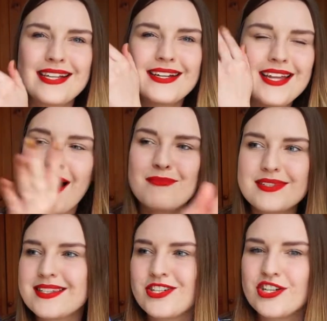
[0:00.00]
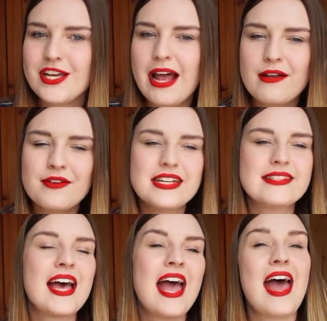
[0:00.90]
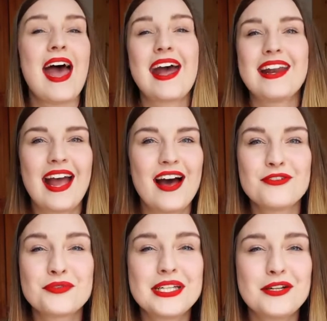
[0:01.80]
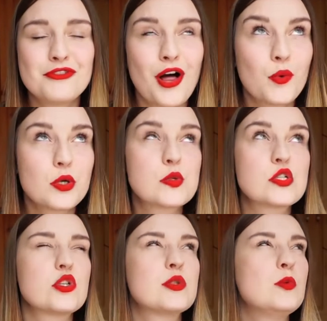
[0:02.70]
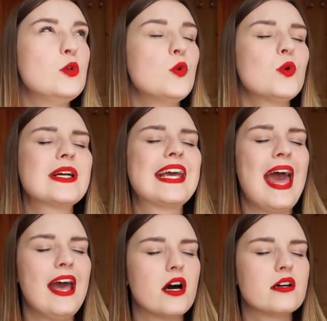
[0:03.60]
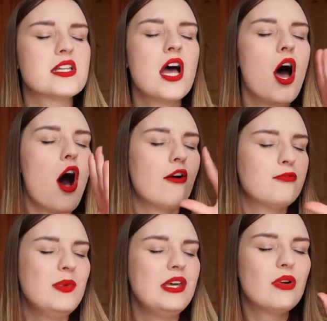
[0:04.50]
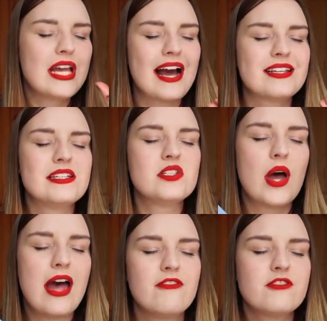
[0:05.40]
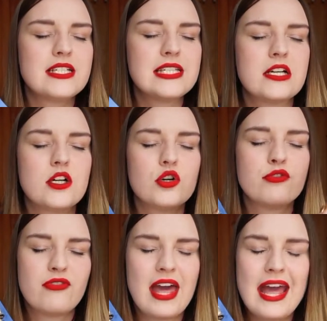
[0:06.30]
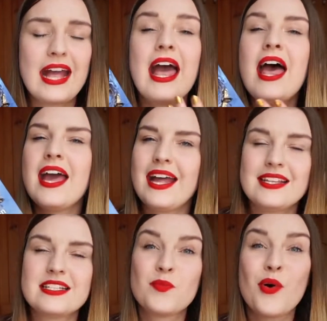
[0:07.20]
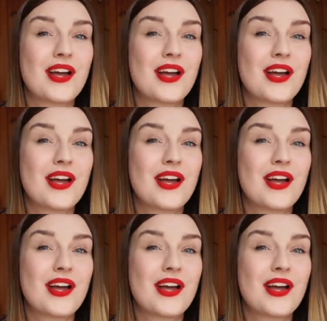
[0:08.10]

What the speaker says: I tapped the shit out of it, and I have a reading vlog which was just pure chaos of me reacting to every single thing in this book.